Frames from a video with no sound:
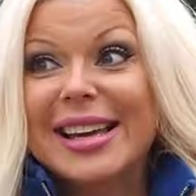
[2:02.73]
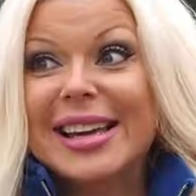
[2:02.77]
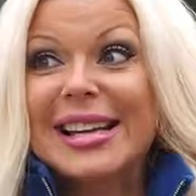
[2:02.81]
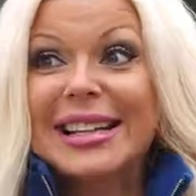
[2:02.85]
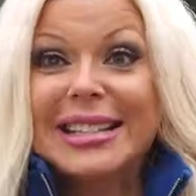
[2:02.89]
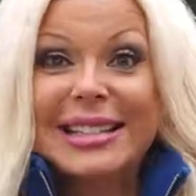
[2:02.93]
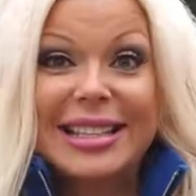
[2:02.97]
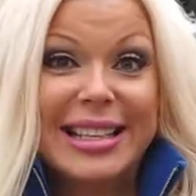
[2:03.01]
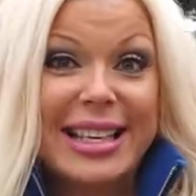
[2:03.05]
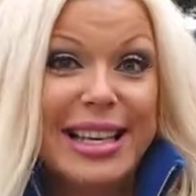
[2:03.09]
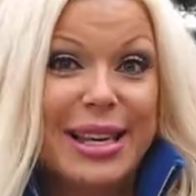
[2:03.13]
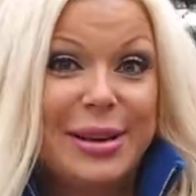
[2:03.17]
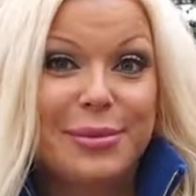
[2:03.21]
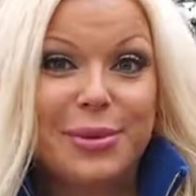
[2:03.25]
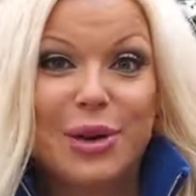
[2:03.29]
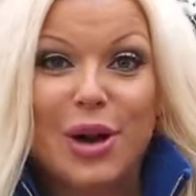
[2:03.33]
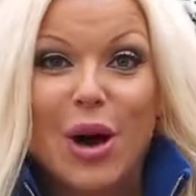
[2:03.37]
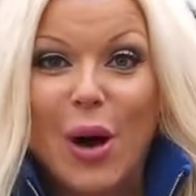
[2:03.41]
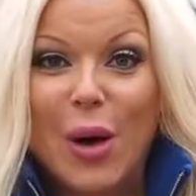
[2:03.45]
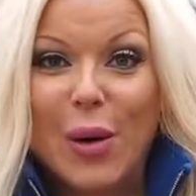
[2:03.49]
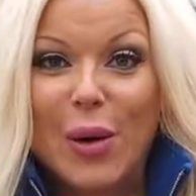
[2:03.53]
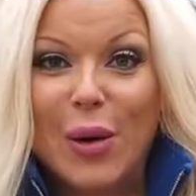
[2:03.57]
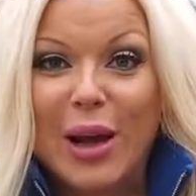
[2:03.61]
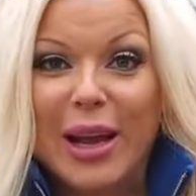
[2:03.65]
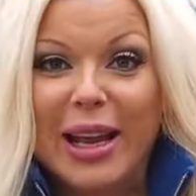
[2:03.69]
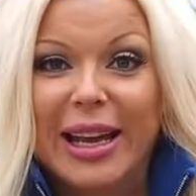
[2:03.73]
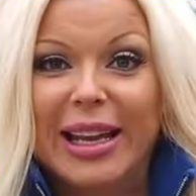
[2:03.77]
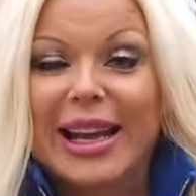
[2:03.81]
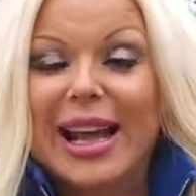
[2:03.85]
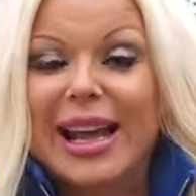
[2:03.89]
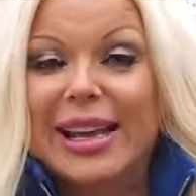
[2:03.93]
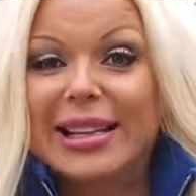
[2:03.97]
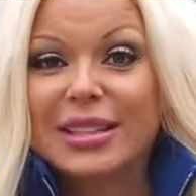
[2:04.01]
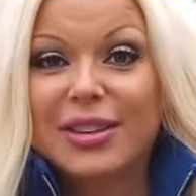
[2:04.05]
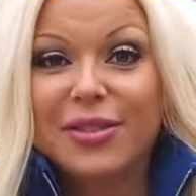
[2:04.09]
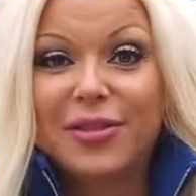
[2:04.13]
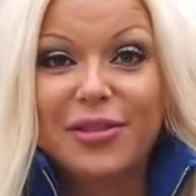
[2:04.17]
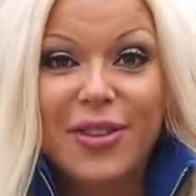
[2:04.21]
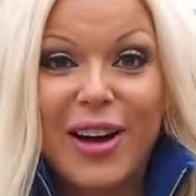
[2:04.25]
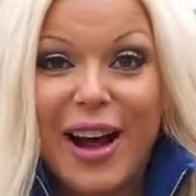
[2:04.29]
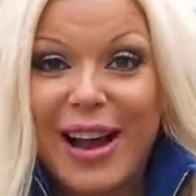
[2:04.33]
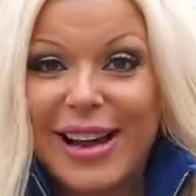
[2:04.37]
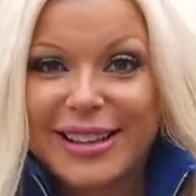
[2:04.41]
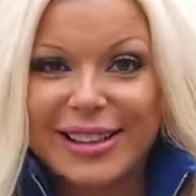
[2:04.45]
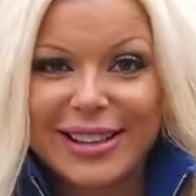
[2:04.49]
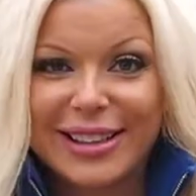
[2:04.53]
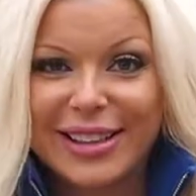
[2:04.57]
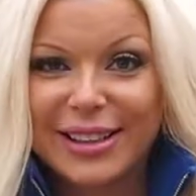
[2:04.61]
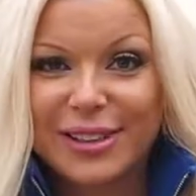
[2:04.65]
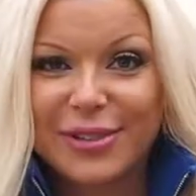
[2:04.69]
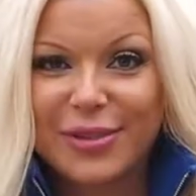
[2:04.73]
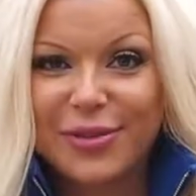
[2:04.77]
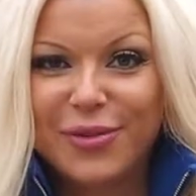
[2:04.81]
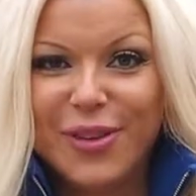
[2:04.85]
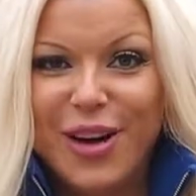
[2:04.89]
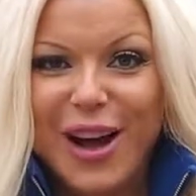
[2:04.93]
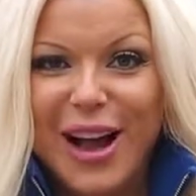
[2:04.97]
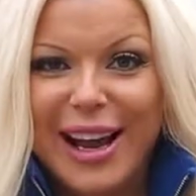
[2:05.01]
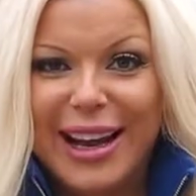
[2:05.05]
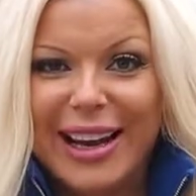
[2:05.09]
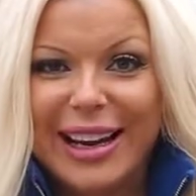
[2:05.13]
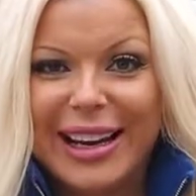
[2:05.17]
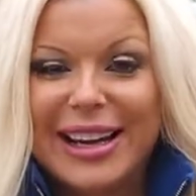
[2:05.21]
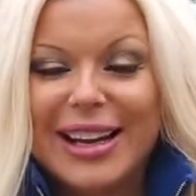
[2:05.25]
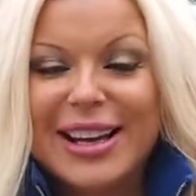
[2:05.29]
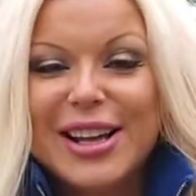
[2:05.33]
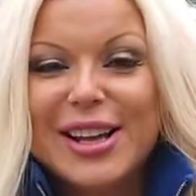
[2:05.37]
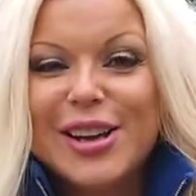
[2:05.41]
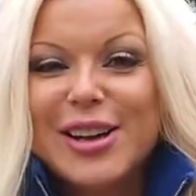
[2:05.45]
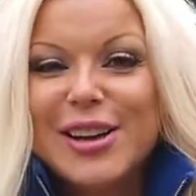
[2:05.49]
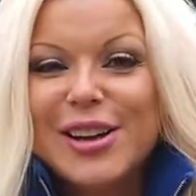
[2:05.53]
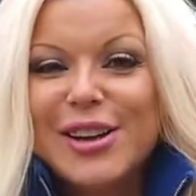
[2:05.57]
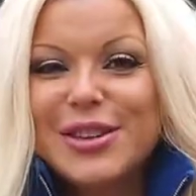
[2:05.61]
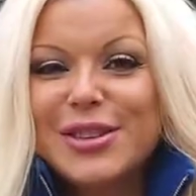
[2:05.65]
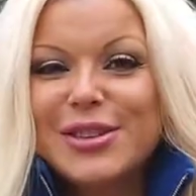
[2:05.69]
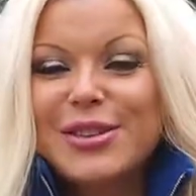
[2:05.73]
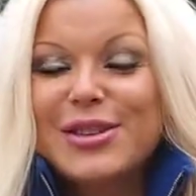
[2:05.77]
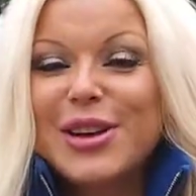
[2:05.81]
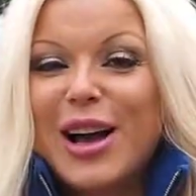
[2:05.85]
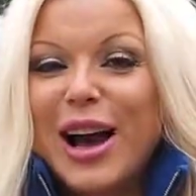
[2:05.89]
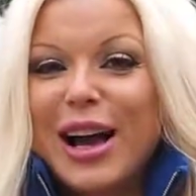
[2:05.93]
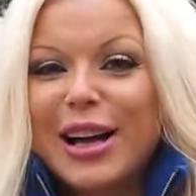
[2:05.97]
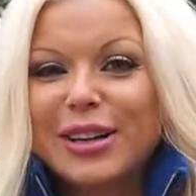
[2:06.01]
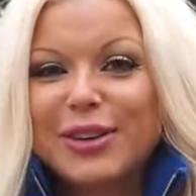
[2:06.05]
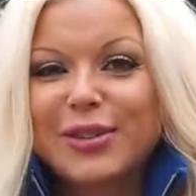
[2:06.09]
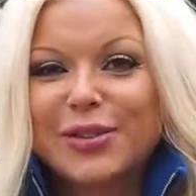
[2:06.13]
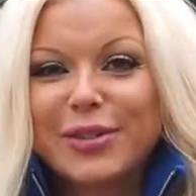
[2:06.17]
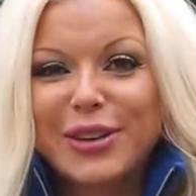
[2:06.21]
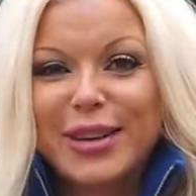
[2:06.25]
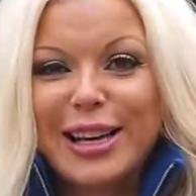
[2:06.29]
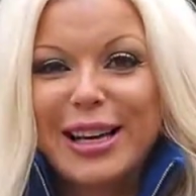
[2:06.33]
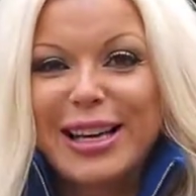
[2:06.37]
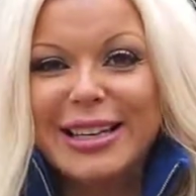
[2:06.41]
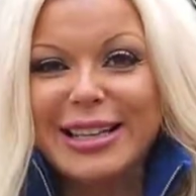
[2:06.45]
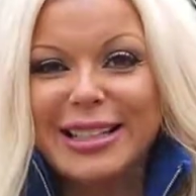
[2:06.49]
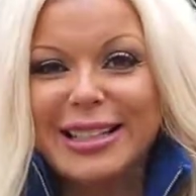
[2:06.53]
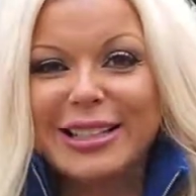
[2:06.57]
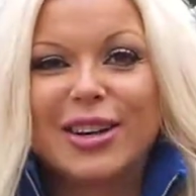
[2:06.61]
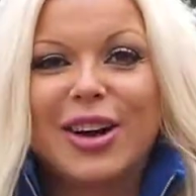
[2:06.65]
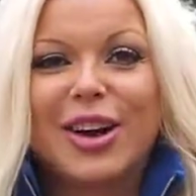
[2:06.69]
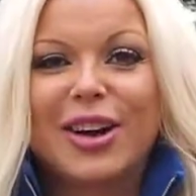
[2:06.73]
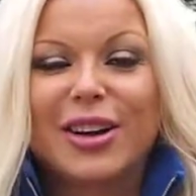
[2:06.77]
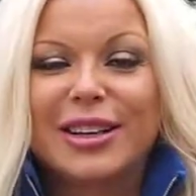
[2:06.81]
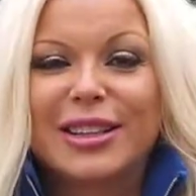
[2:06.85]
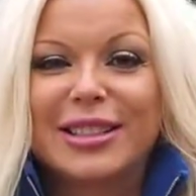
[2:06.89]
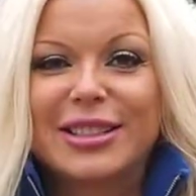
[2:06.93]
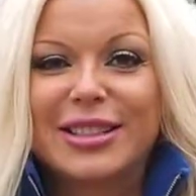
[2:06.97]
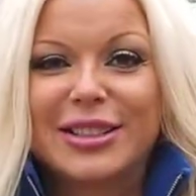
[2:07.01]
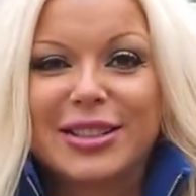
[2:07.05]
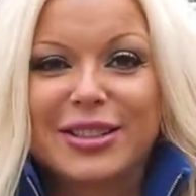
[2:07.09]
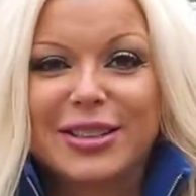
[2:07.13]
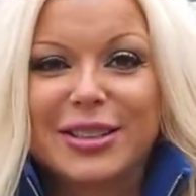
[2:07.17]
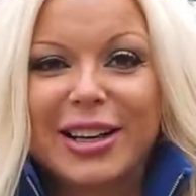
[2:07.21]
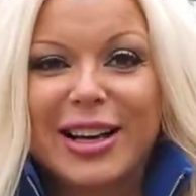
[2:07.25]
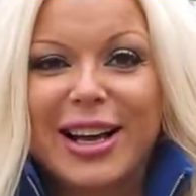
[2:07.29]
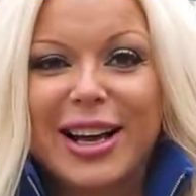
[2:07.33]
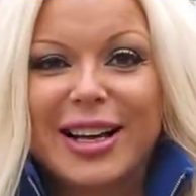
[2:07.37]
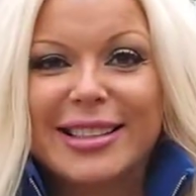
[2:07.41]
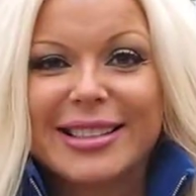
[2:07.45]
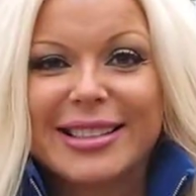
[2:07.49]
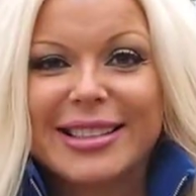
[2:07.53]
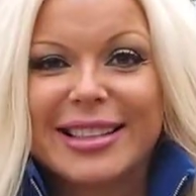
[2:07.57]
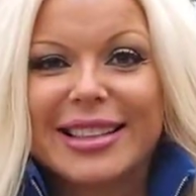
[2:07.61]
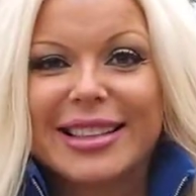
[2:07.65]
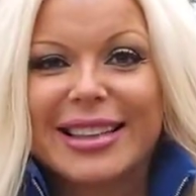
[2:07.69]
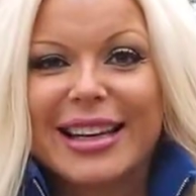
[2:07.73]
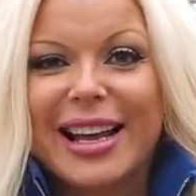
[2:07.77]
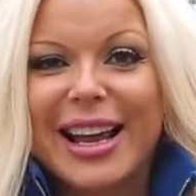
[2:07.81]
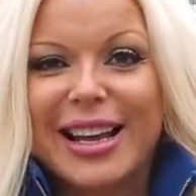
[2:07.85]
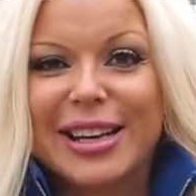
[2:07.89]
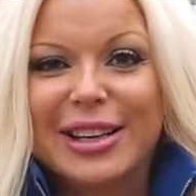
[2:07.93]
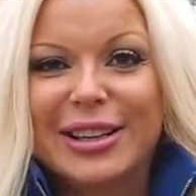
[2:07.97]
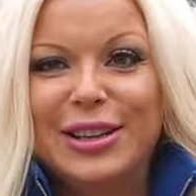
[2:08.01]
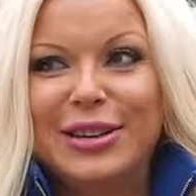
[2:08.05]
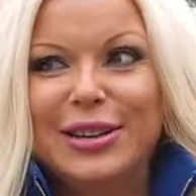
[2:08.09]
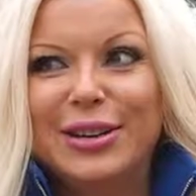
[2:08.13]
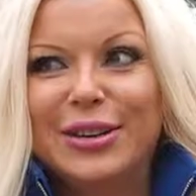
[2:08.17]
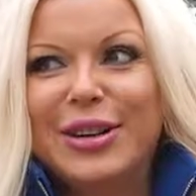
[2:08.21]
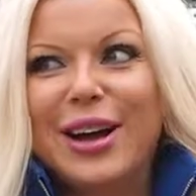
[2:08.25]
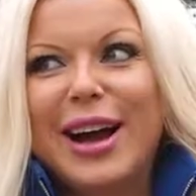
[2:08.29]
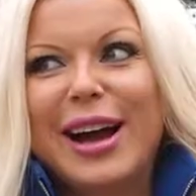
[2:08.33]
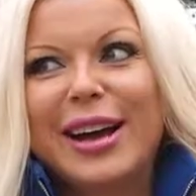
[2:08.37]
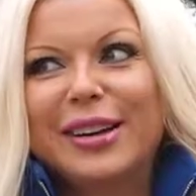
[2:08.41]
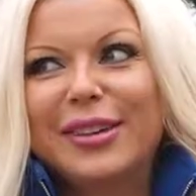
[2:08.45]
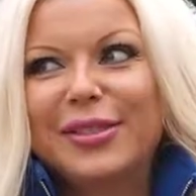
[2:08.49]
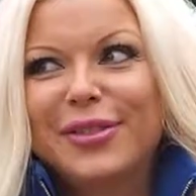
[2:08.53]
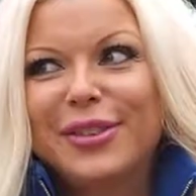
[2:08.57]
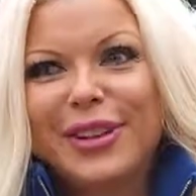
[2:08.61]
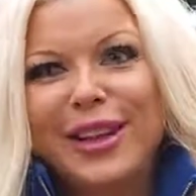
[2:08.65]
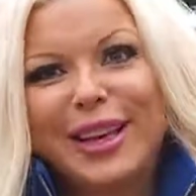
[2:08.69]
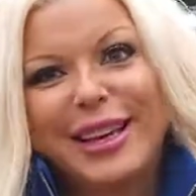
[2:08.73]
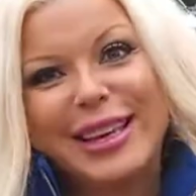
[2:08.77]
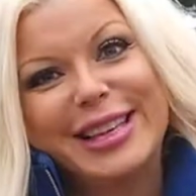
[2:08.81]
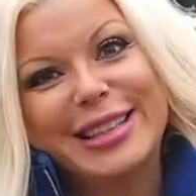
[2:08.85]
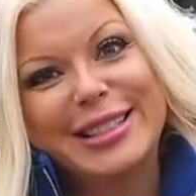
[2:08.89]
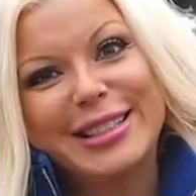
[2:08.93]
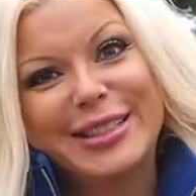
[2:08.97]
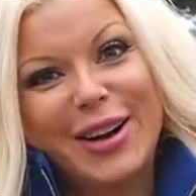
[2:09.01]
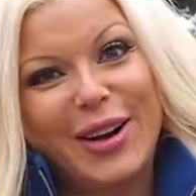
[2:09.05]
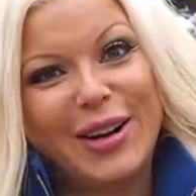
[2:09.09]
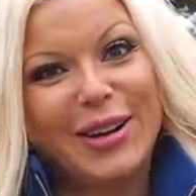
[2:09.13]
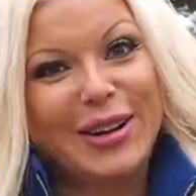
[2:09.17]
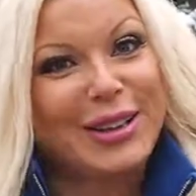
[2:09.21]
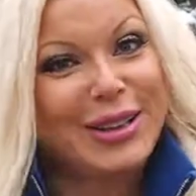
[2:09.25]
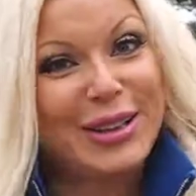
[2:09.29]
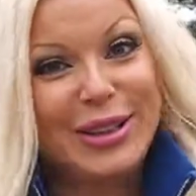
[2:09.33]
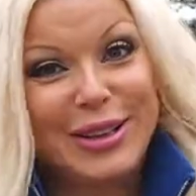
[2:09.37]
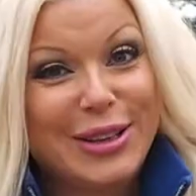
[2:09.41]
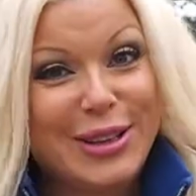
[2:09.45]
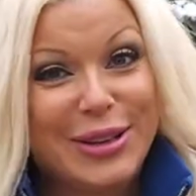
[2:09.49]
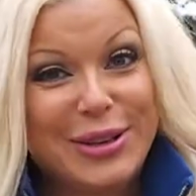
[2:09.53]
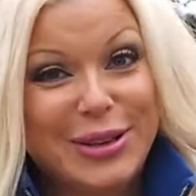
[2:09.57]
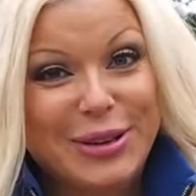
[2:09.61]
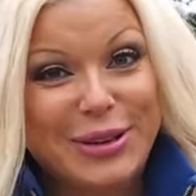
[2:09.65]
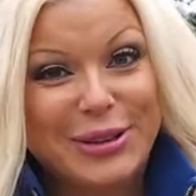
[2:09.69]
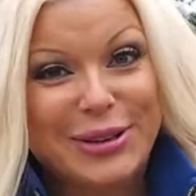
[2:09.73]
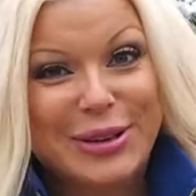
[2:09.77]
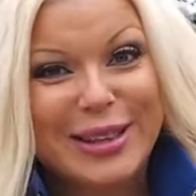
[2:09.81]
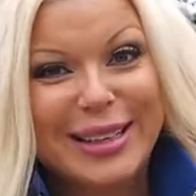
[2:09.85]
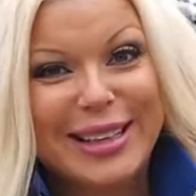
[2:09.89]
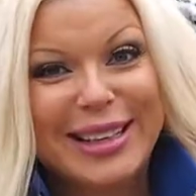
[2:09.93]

to keep going and to fight the good fight, you kind of forget he's talking to the cousin, and you kind of feel like he's talking to you.